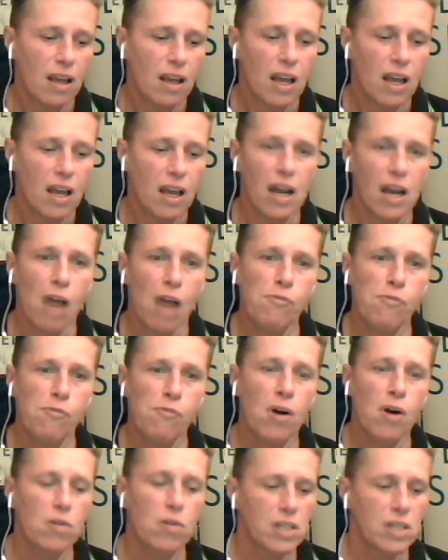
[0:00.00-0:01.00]
and our
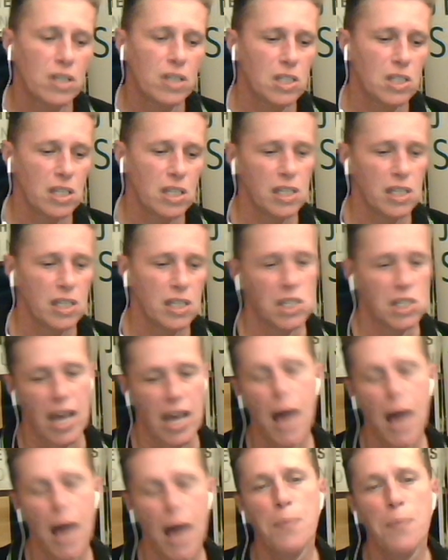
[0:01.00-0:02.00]
focus is
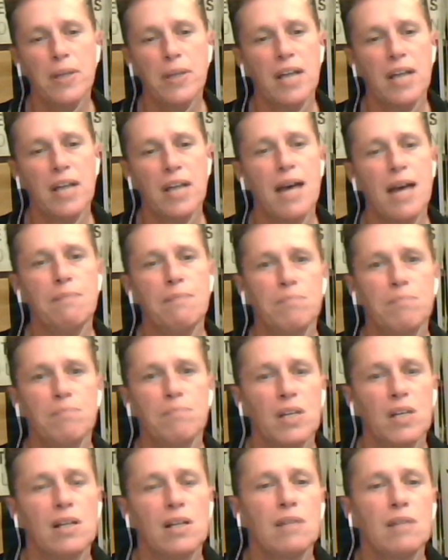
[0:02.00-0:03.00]
helping
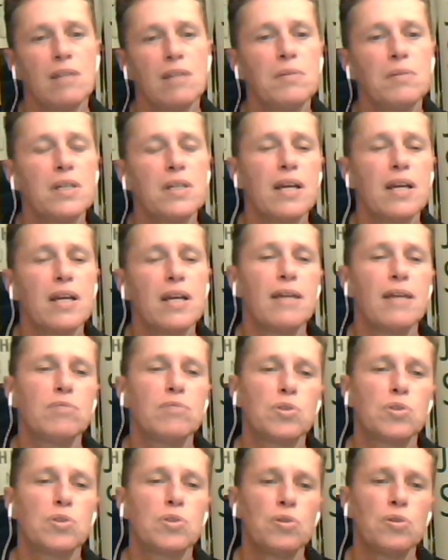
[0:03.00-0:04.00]
them
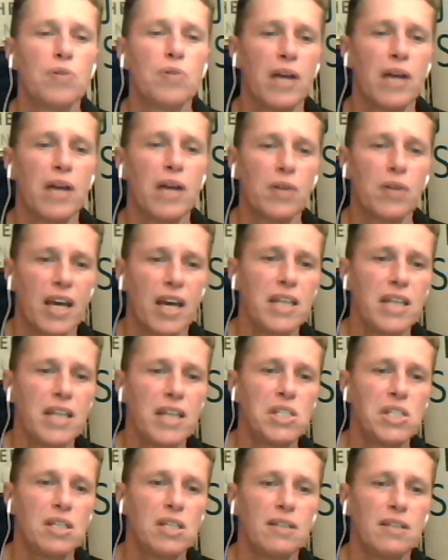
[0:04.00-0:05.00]
through
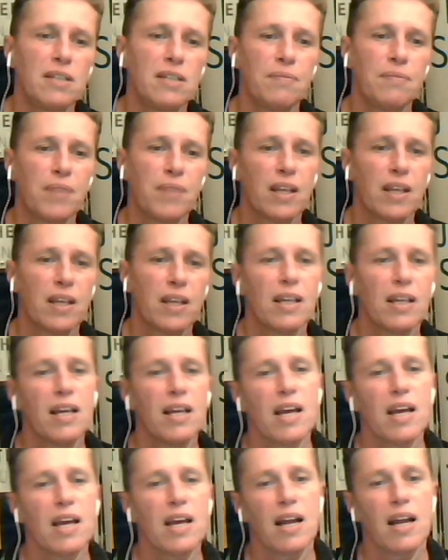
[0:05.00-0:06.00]
education,
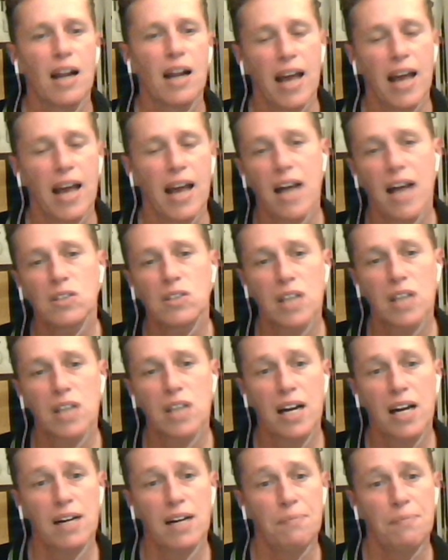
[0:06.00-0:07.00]

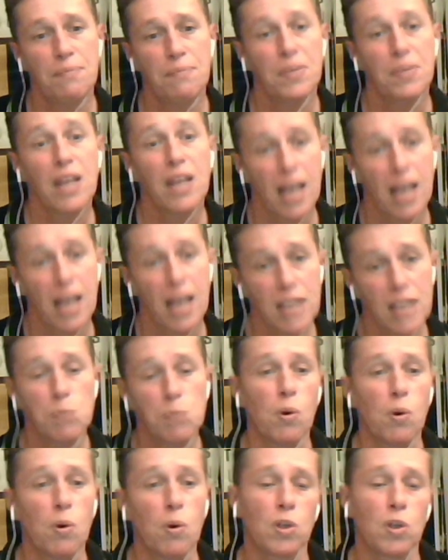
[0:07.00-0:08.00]
healthcare, and
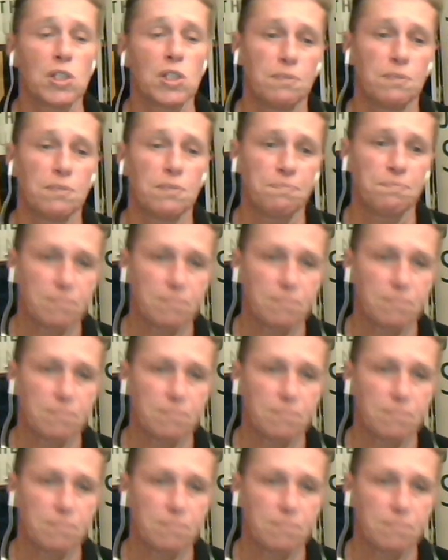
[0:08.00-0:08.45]
sports.